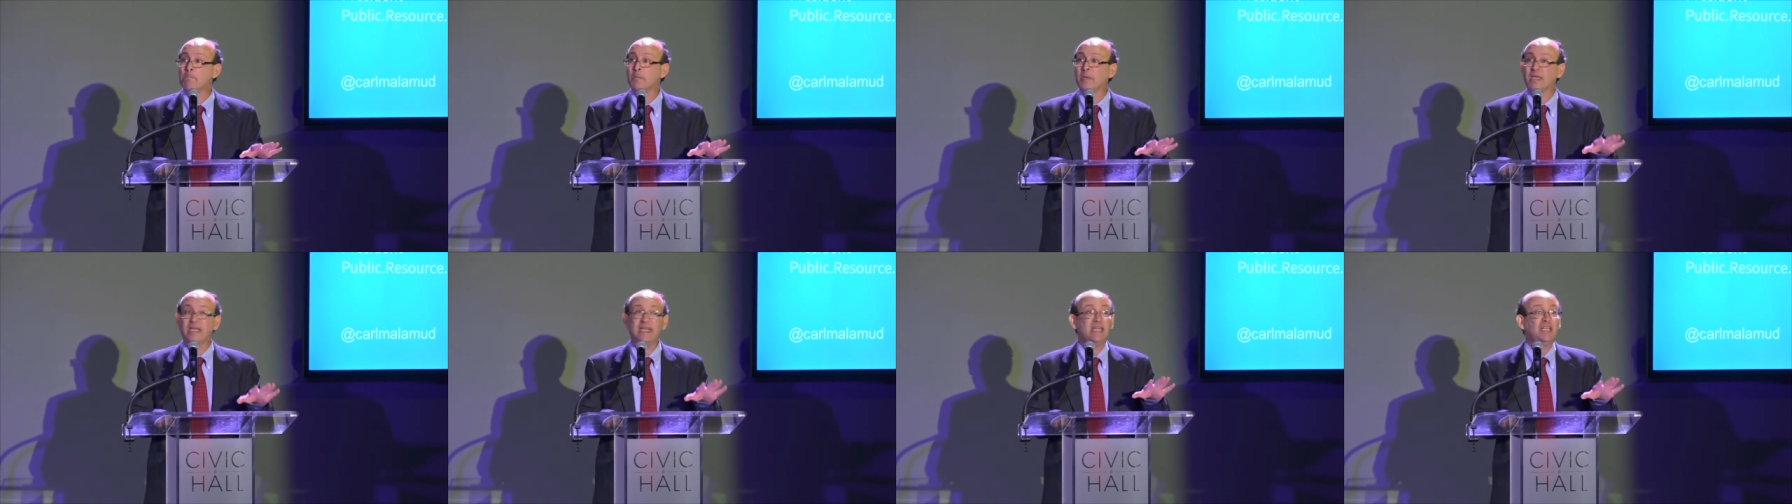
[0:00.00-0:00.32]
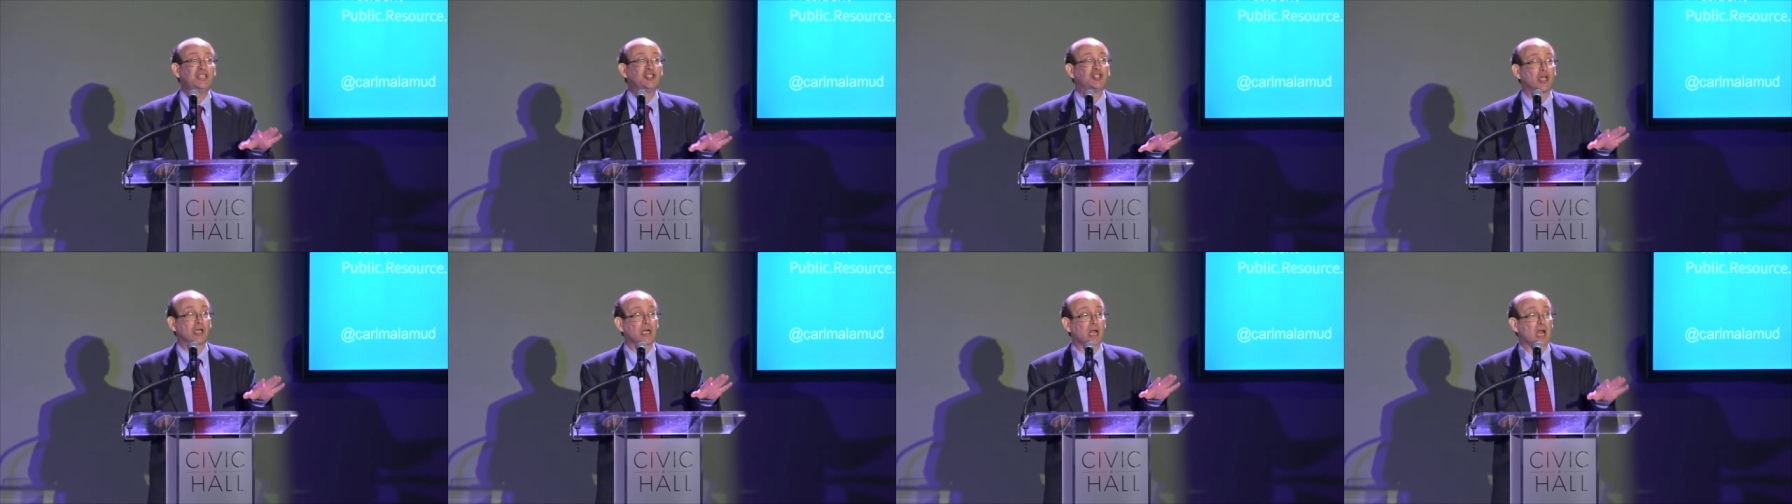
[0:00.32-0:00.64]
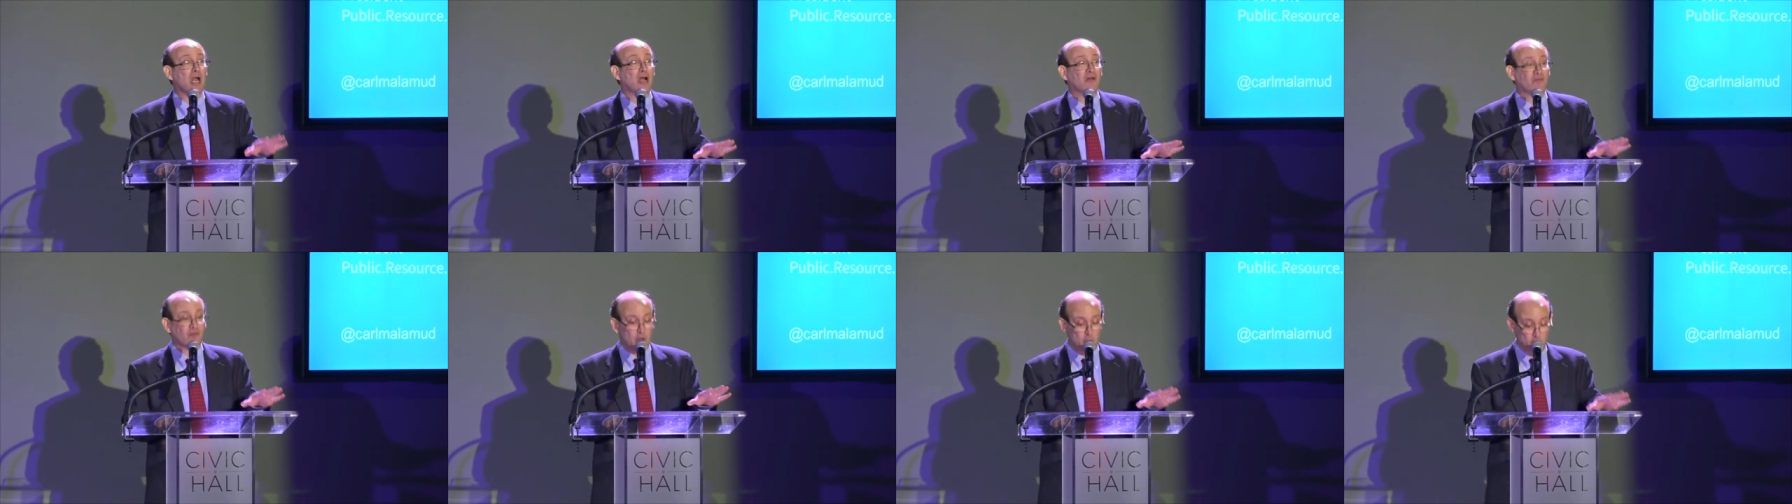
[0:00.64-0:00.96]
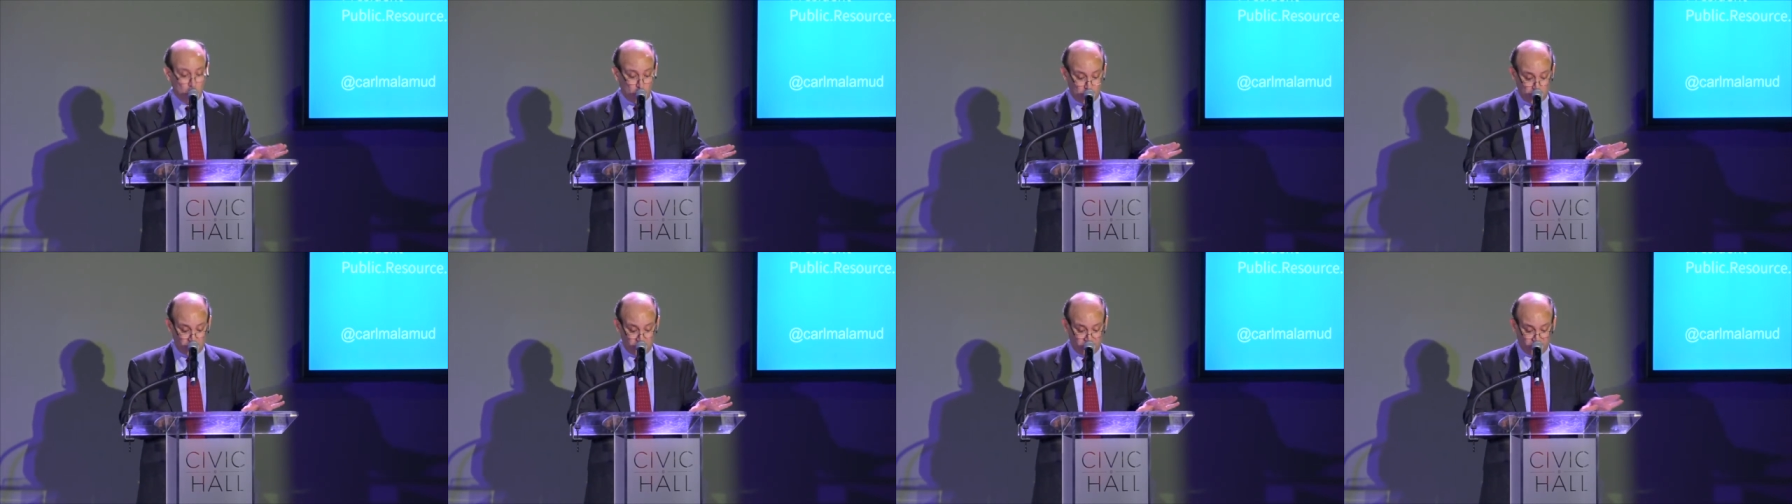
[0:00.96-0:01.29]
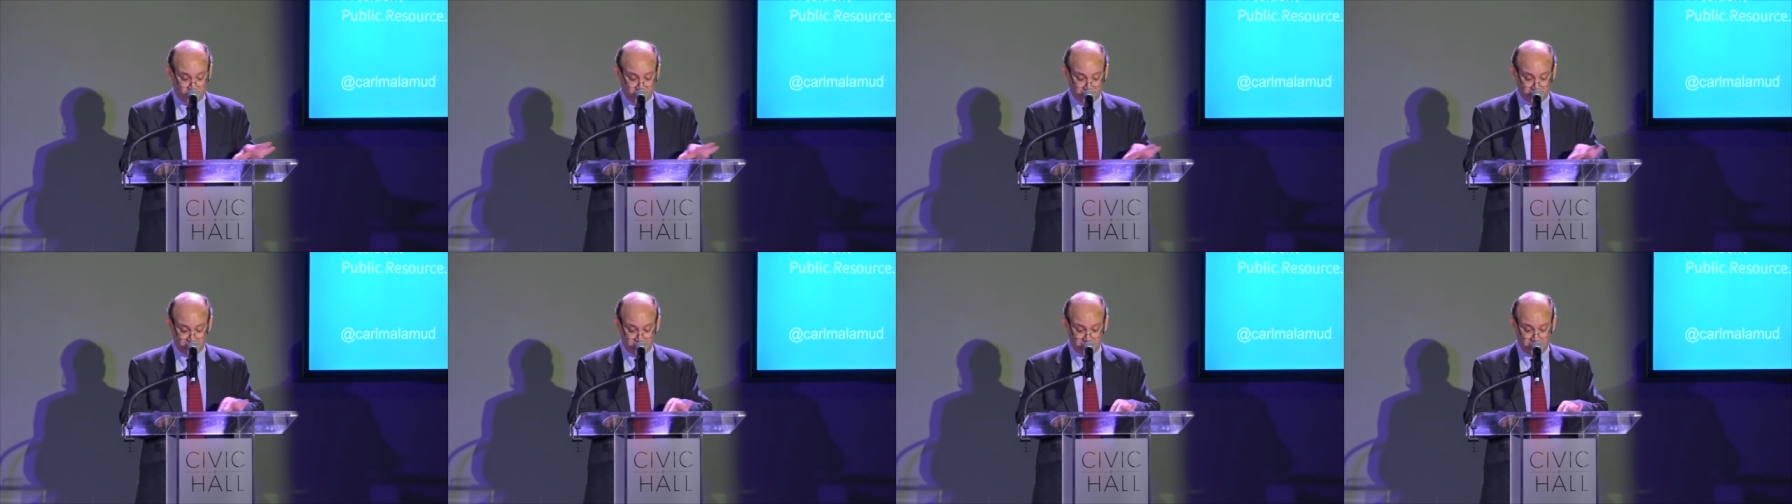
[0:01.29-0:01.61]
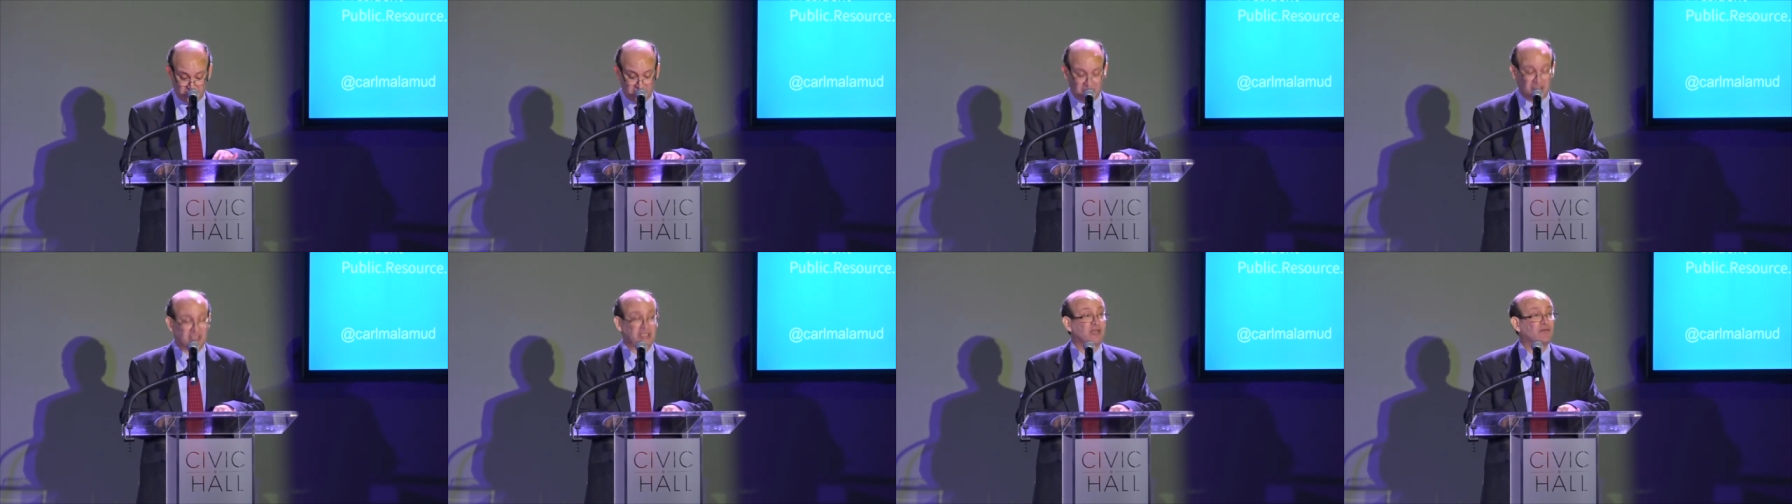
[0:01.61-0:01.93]
each and every one of us,
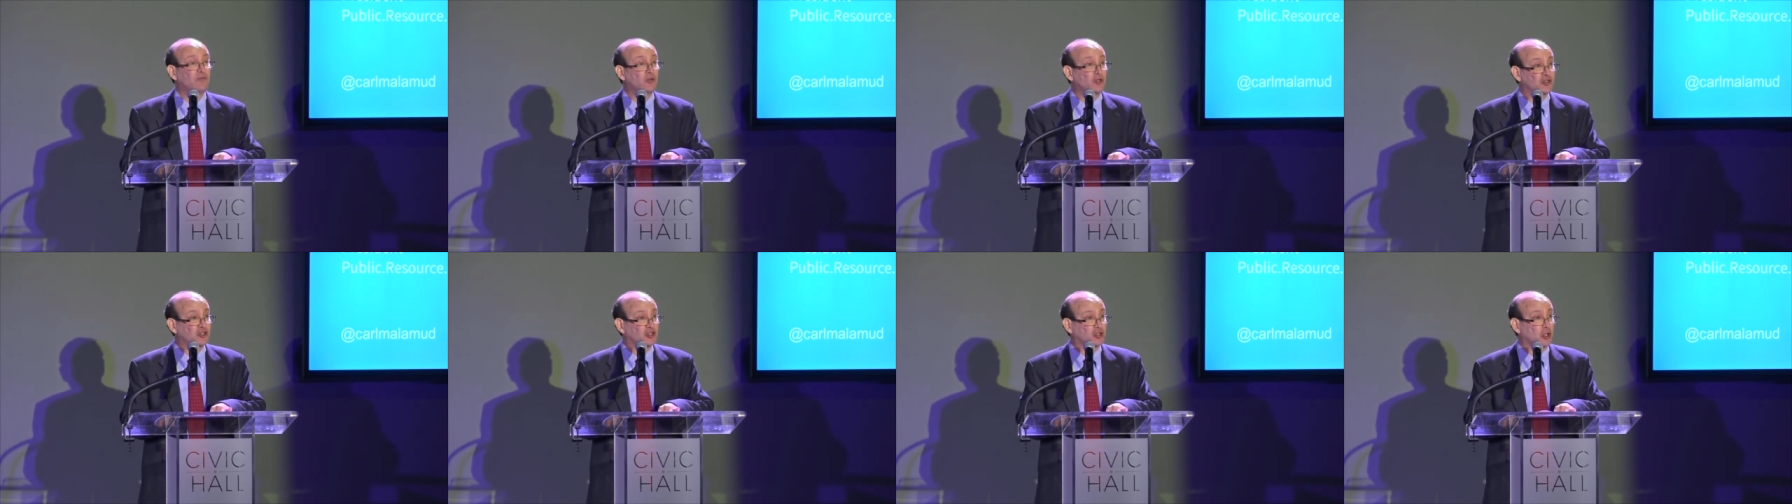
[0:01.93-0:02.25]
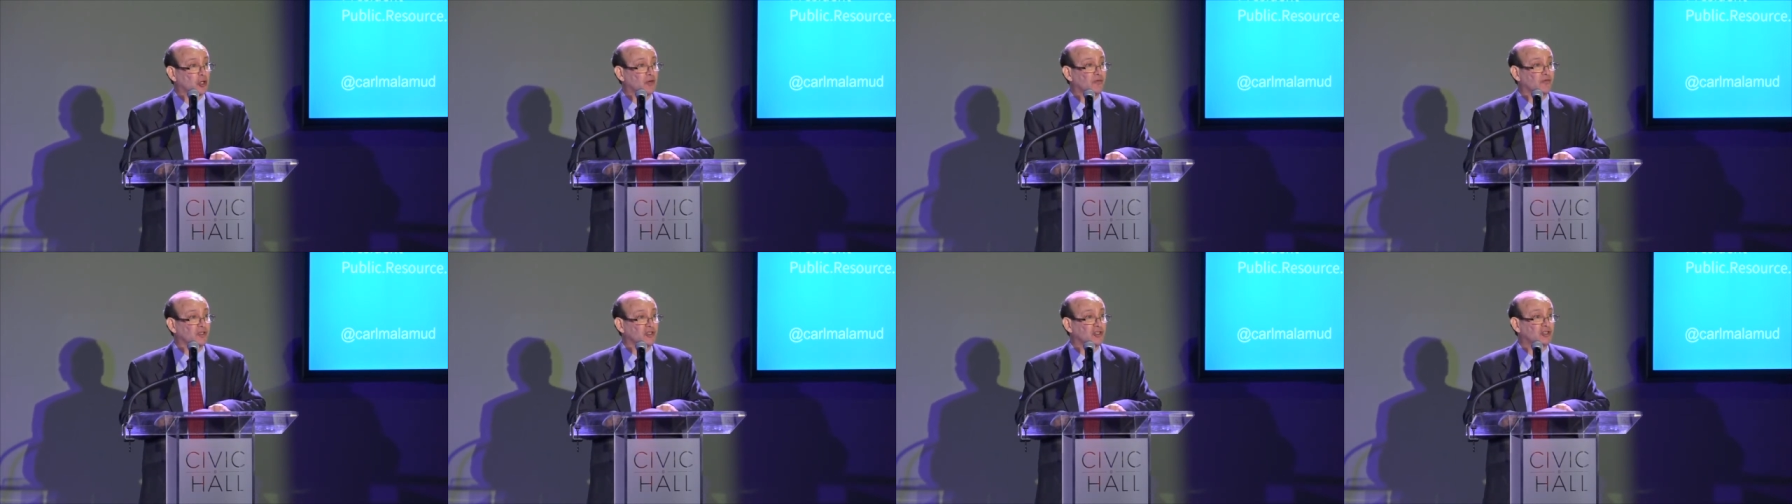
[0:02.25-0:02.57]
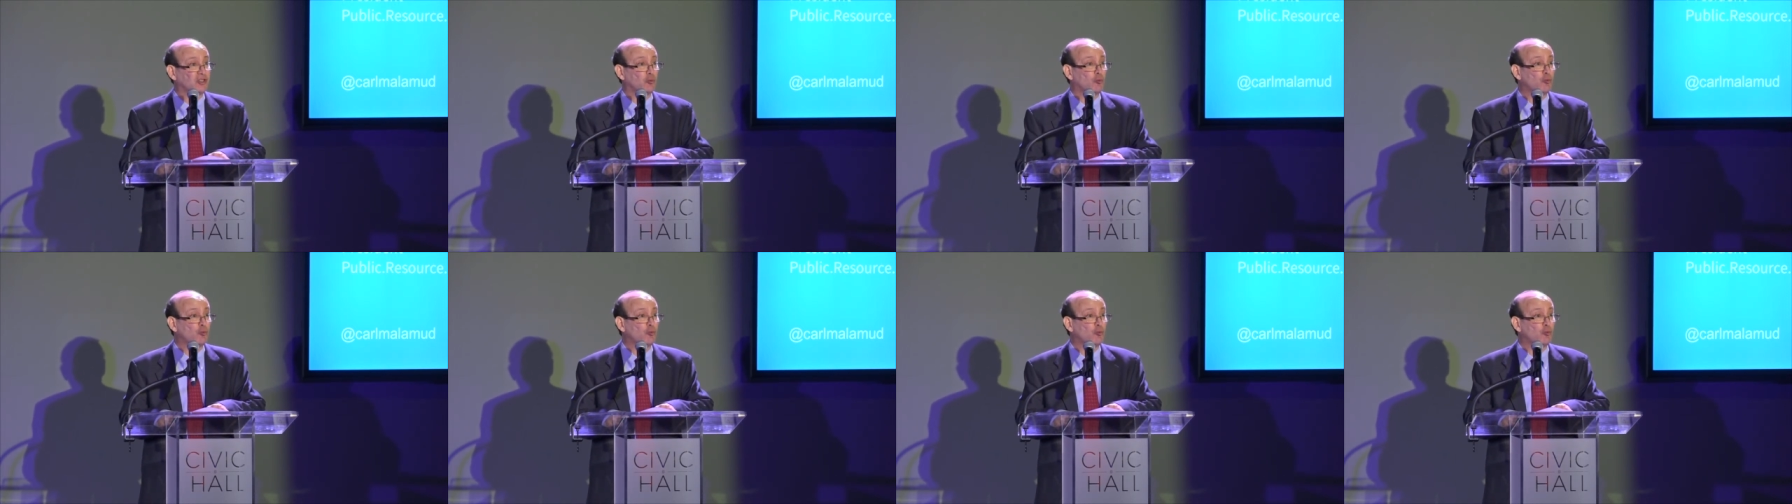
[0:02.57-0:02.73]
civil servants.